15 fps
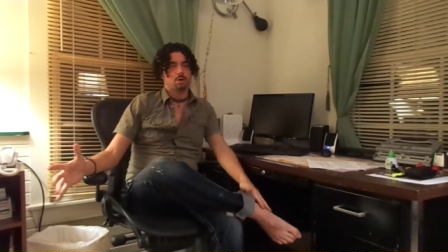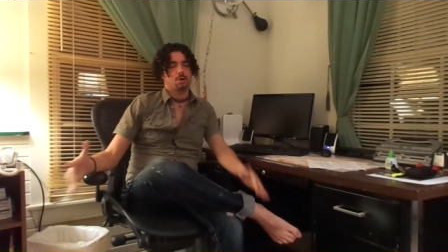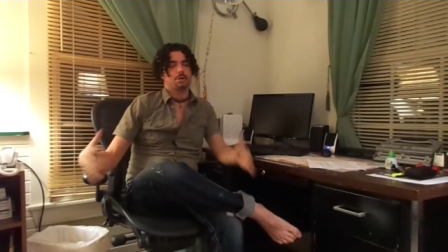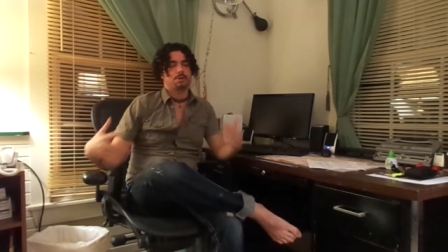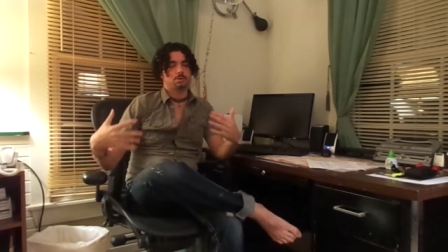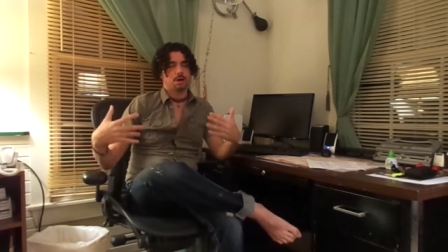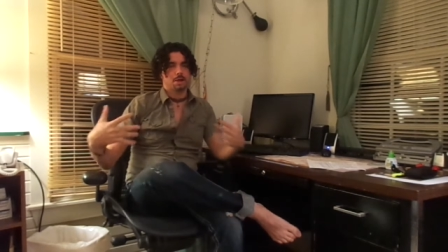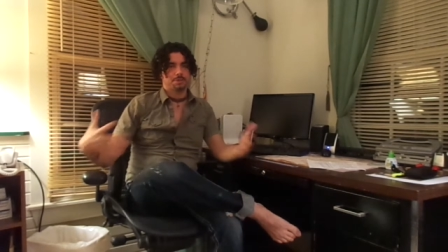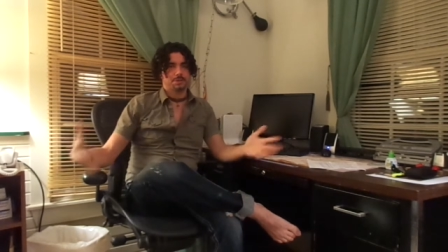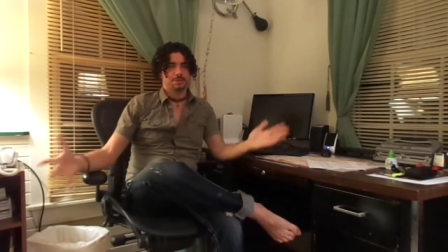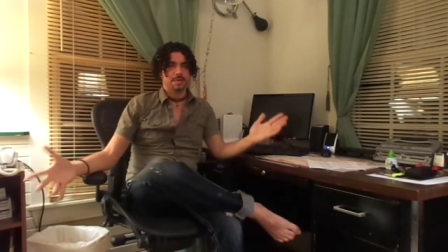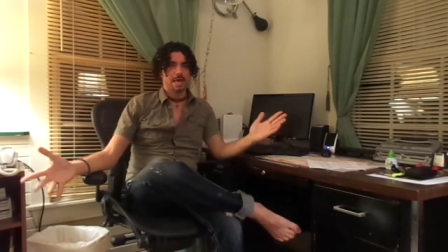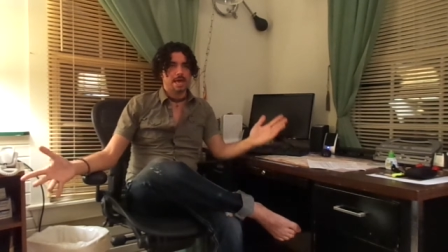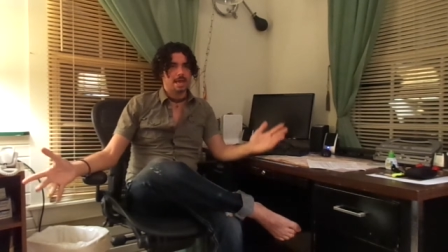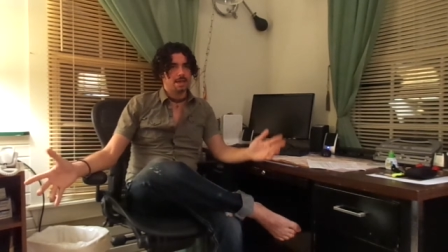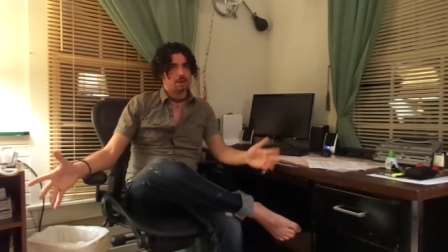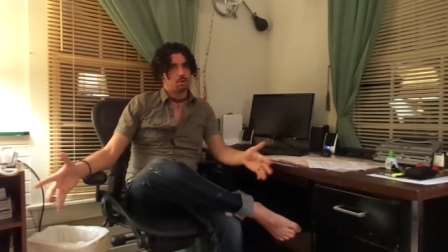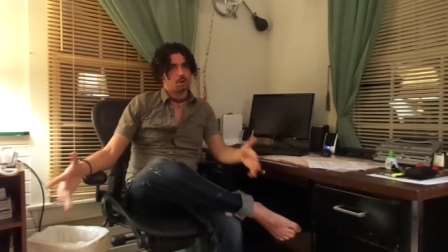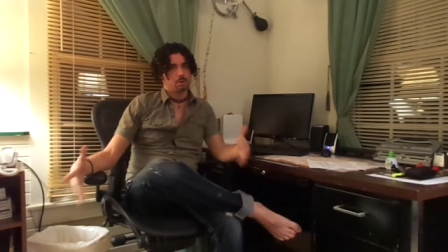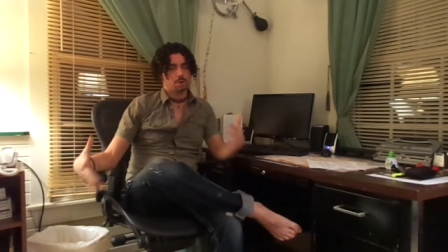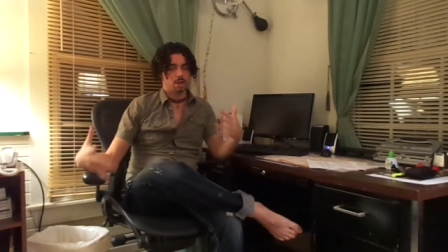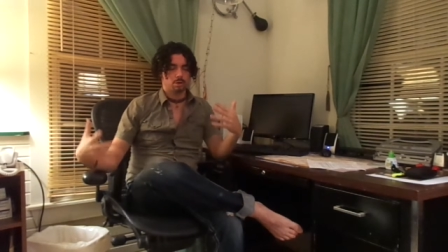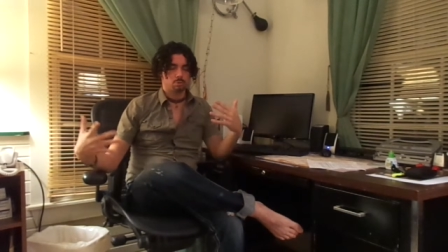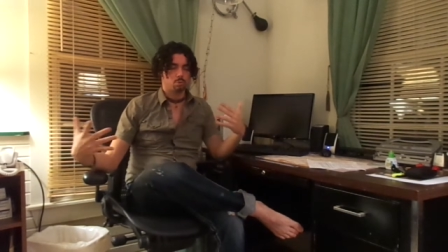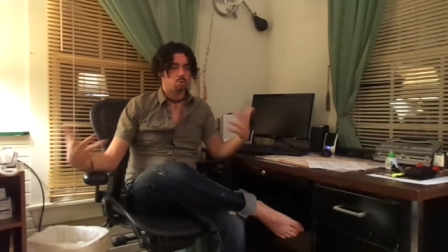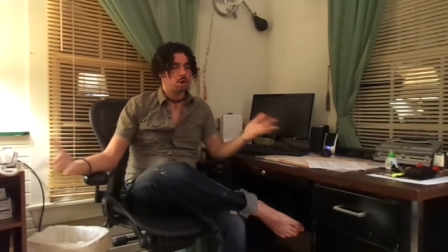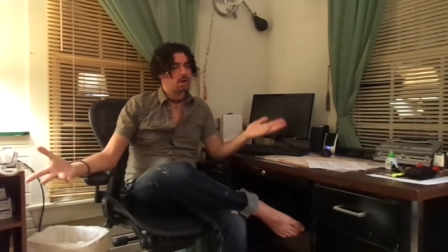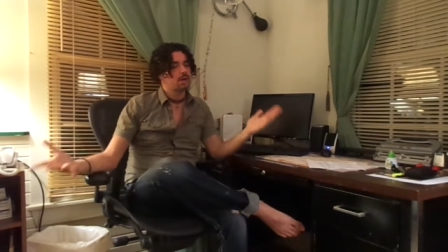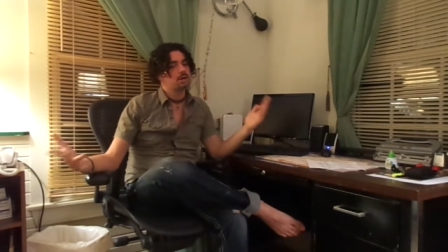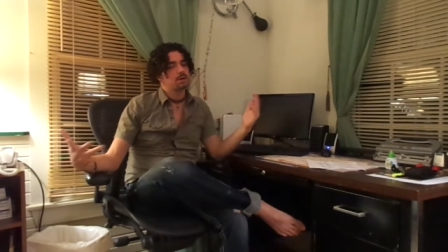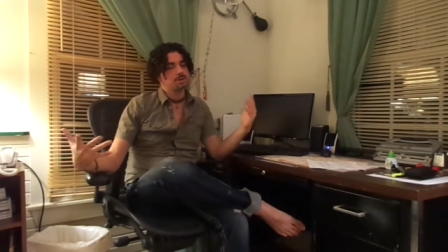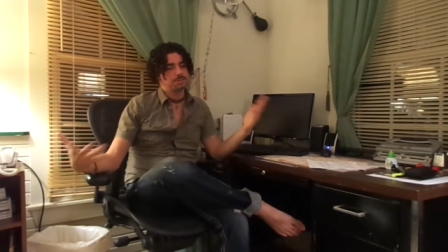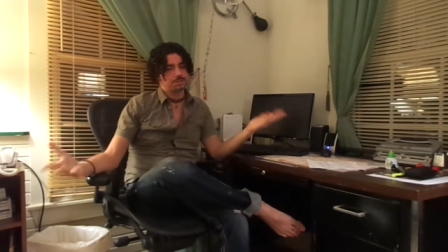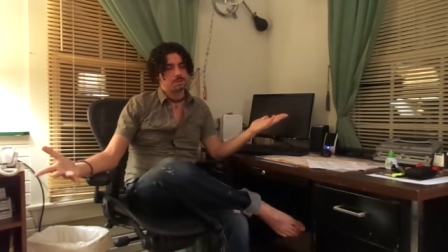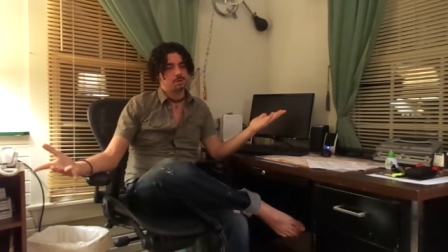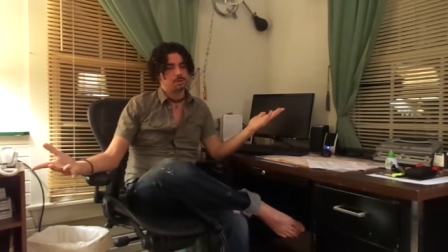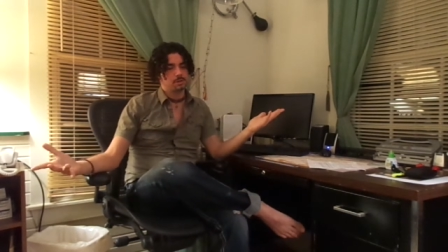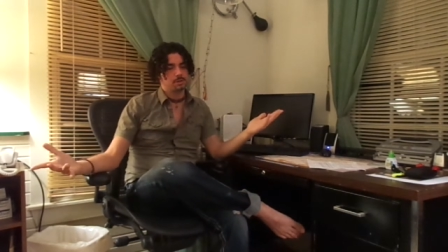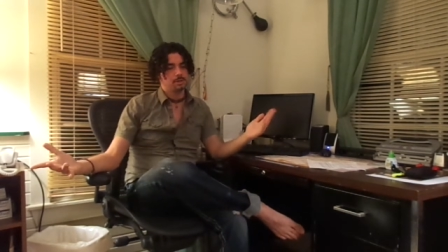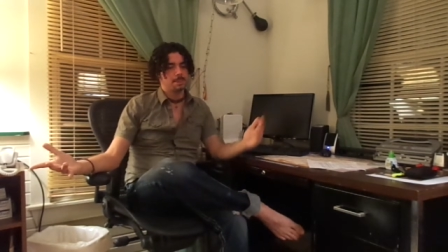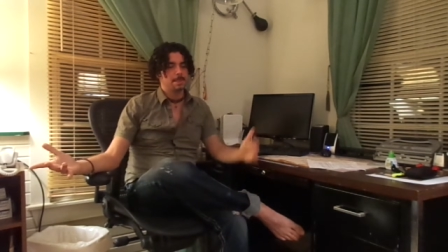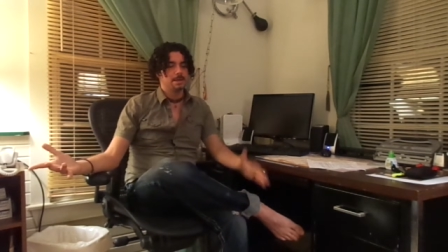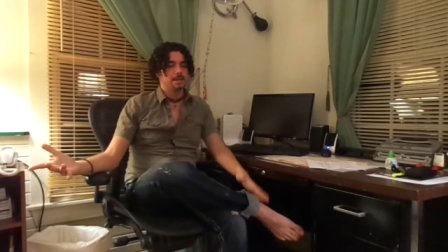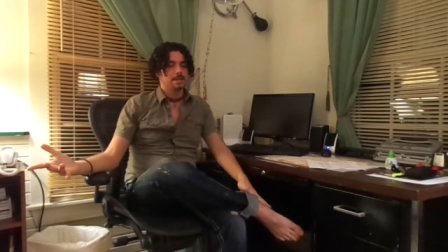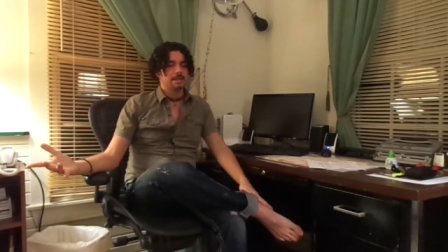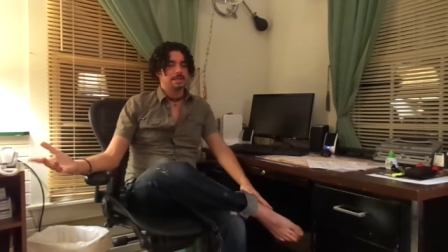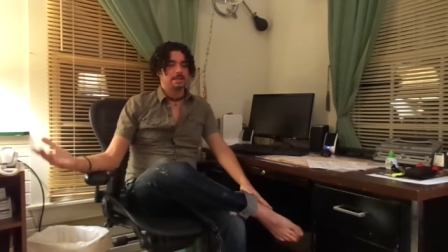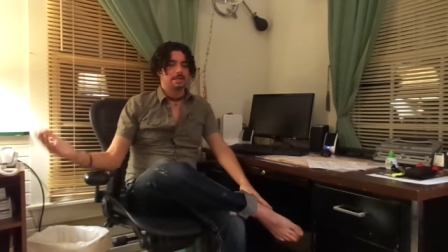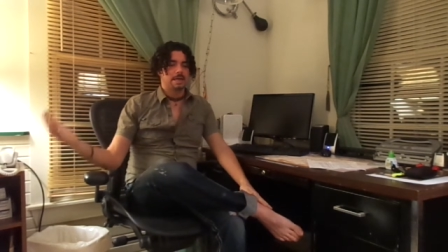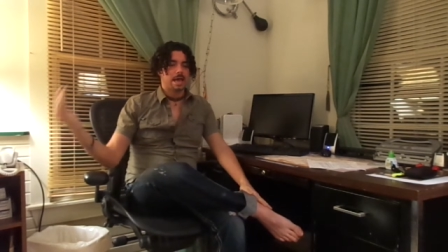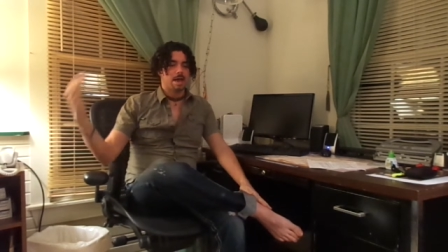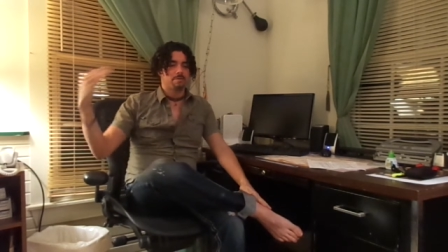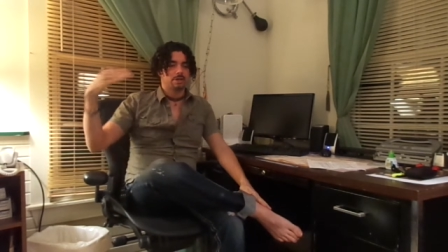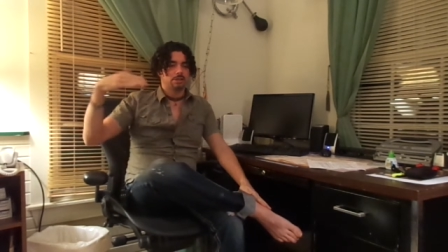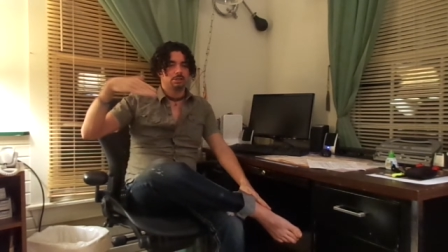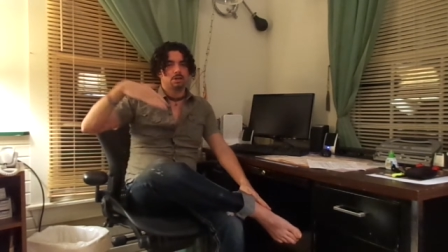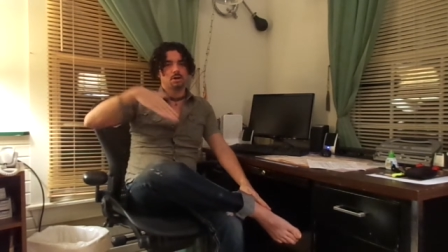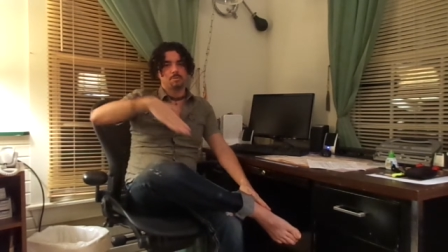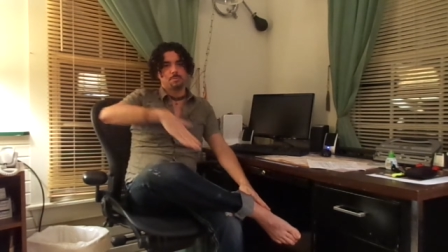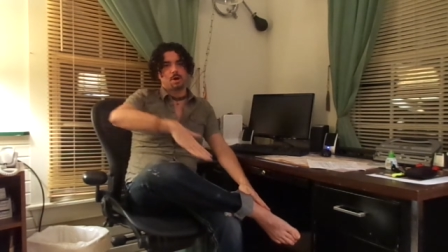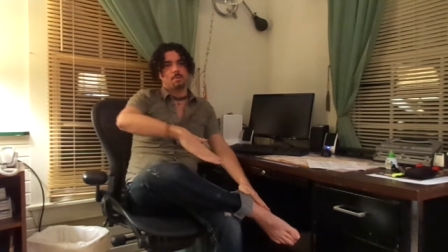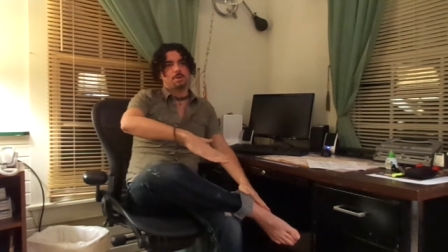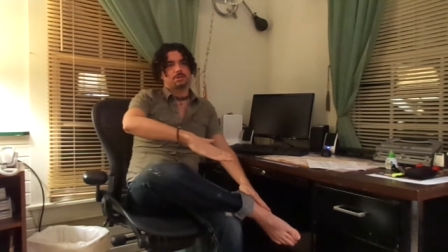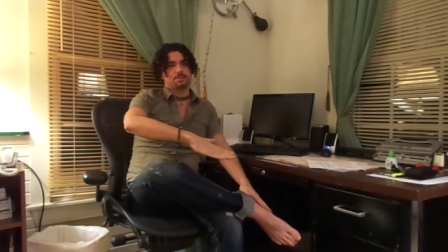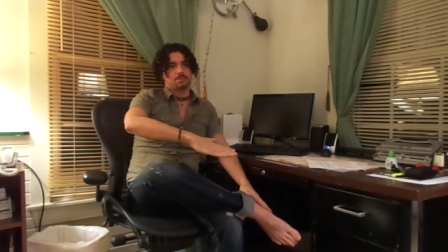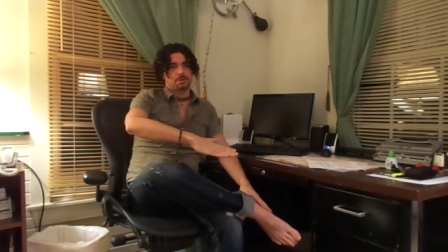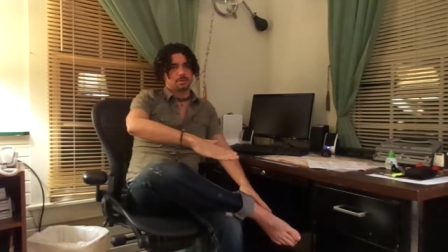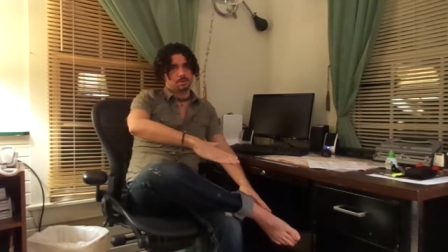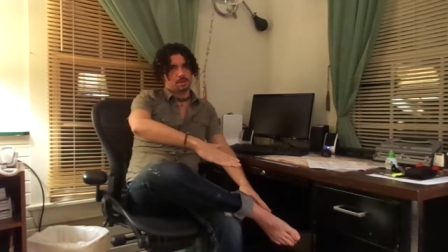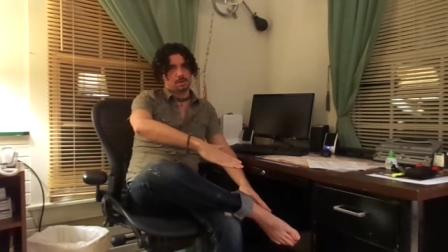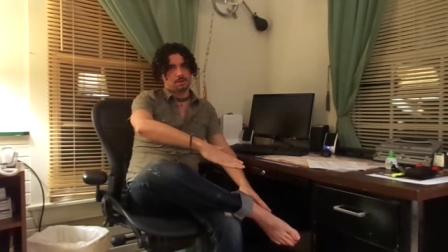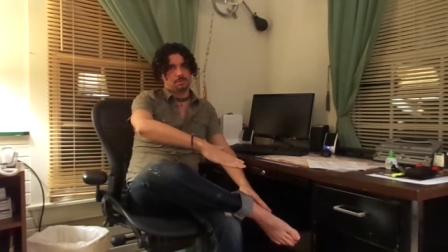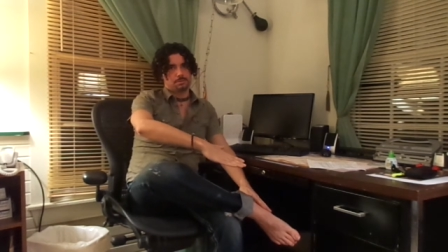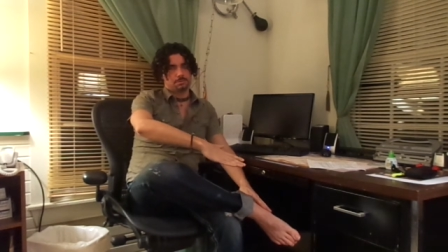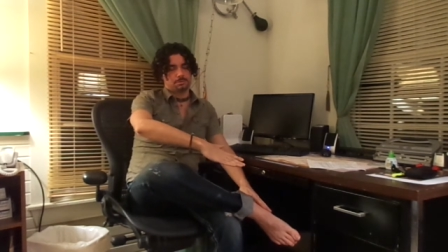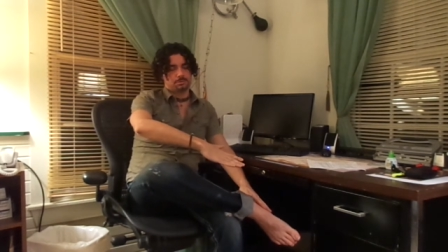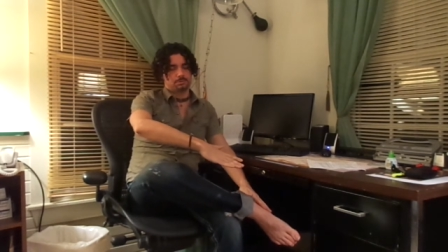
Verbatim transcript: going throughout the day, going while in work or school, having low moments of